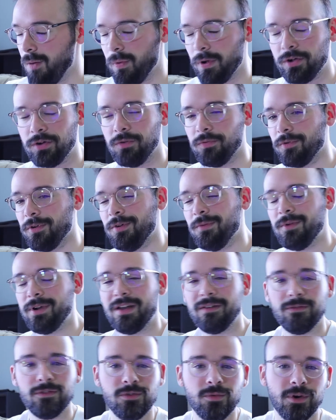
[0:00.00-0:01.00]
wiggle room
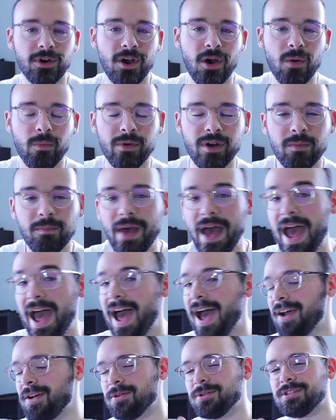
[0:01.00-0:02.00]
whenever you want to open a
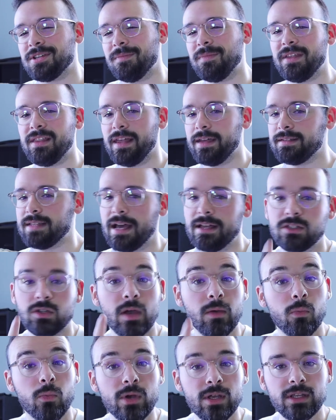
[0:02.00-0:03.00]
pack or something like that.
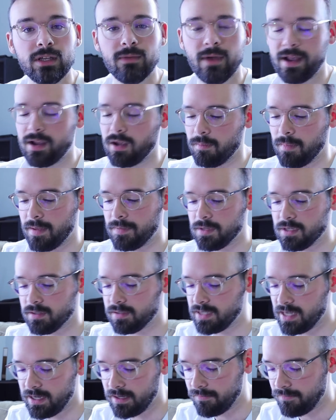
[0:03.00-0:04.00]
So I really recommend that
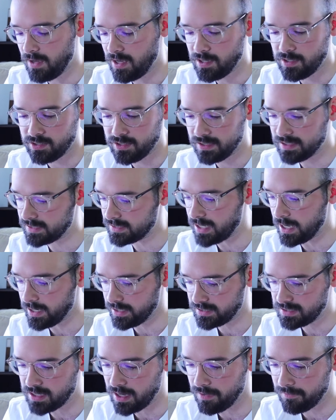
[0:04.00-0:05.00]
you take advantage of this kind
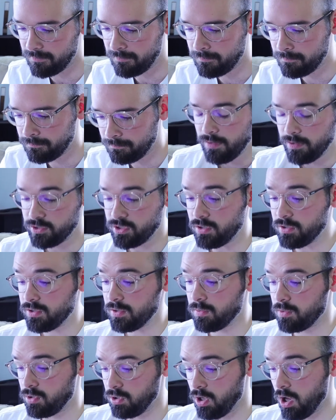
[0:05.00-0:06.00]
of stuff. There's
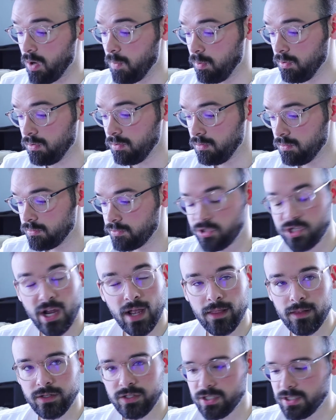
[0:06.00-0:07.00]
also global
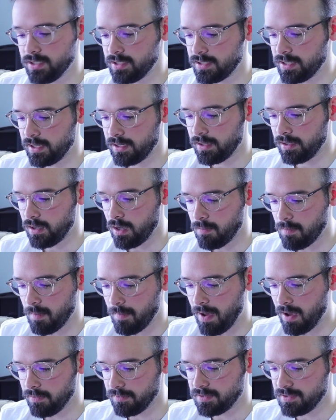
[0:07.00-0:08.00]
challenges that can come
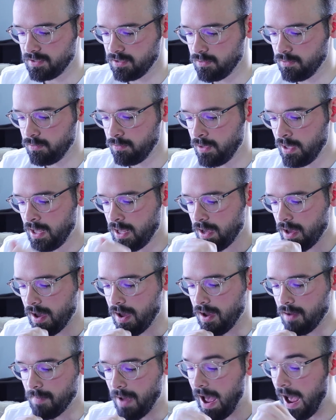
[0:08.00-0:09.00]
about too.
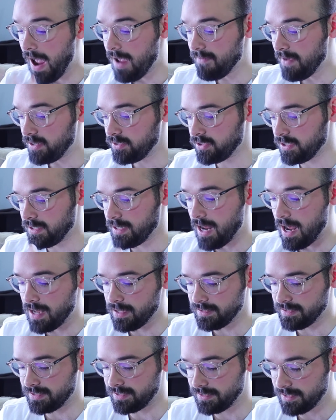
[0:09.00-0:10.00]
I've actually
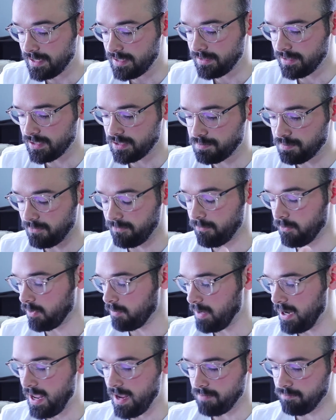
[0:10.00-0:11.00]
not seen these before,
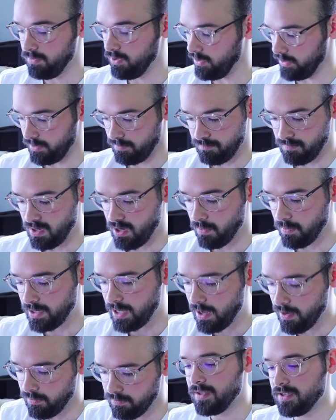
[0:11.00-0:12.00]
but hey, look, here we
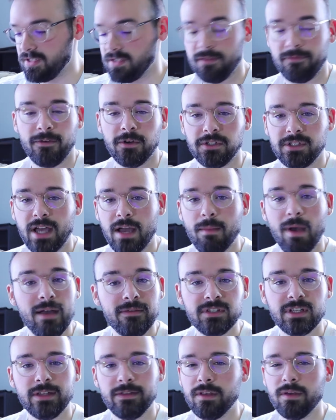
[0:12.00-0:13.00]
go. This is the first time
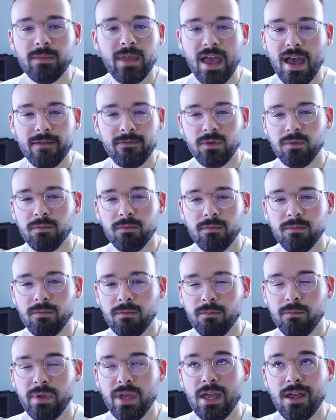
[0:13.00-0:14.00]
I've seen them. They haven't
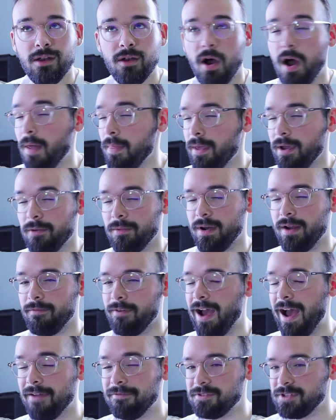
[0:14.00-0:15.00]
been on there
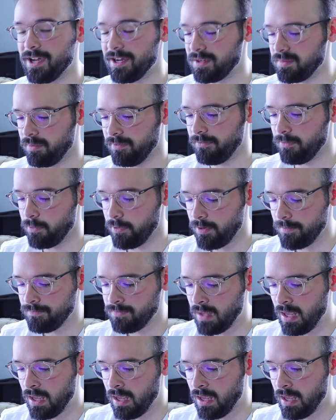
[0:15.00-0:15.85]
whenever I've checked before.